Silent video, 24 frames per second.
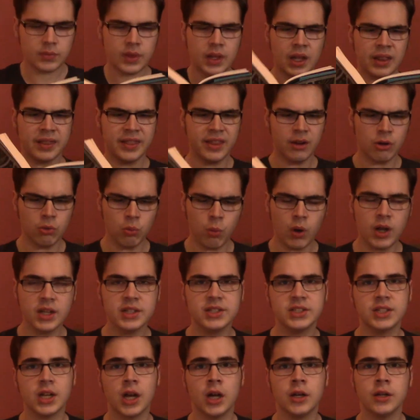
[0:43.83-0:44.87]
There
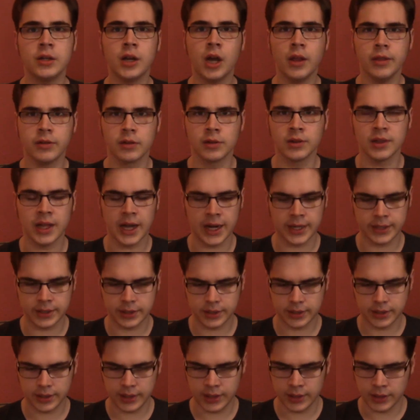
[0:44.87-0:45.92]
was another light
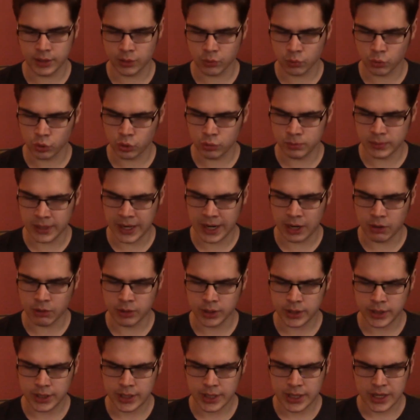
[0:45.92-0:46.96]
in the room now,
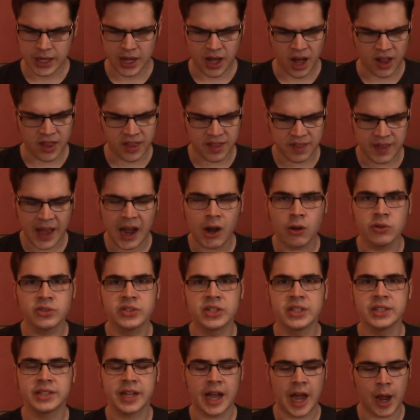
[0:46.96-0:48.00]

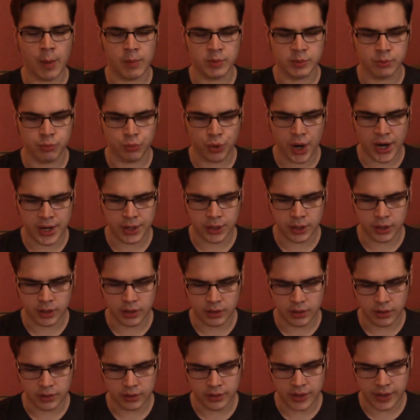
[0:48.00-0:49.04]
1,000 times brighter
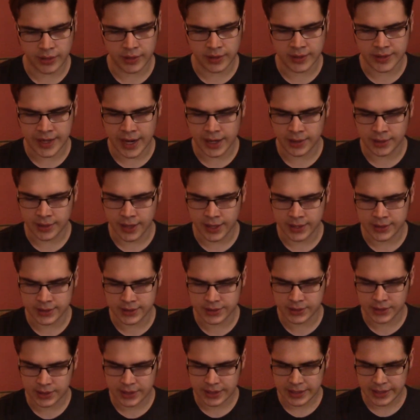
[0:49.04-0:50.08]
than the
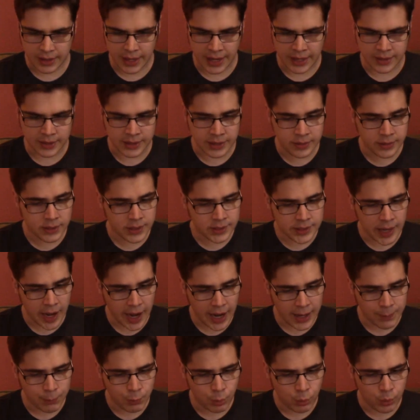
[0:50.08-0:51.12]
nightlights, and in the
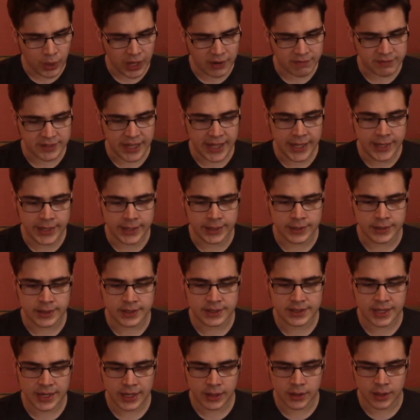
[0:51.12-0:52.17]
time we have taken to
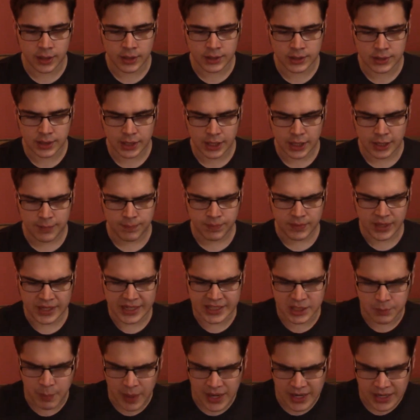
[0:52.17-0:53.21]
say this, it has
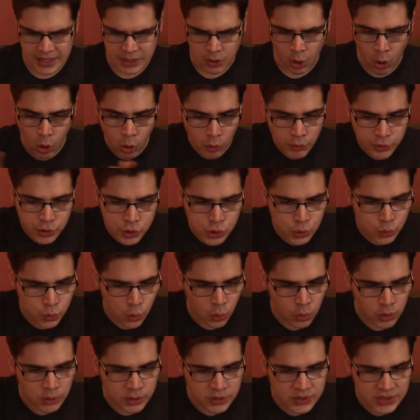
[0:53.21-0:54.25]
been in all the
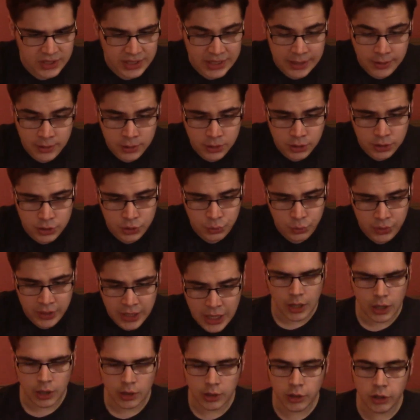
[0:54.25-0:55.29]
drawers in the nursery,
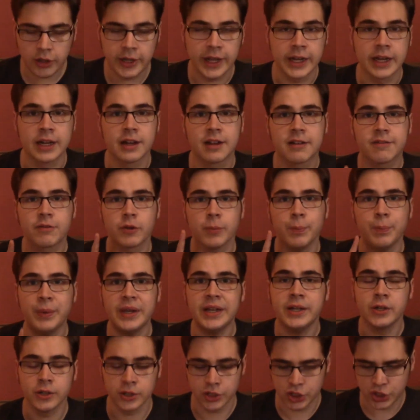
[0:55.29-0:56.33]
looking for
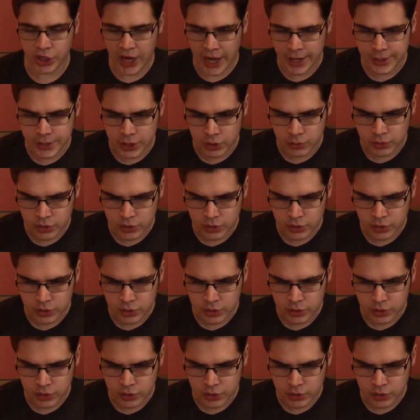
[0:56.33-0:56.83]
Peter's shadow,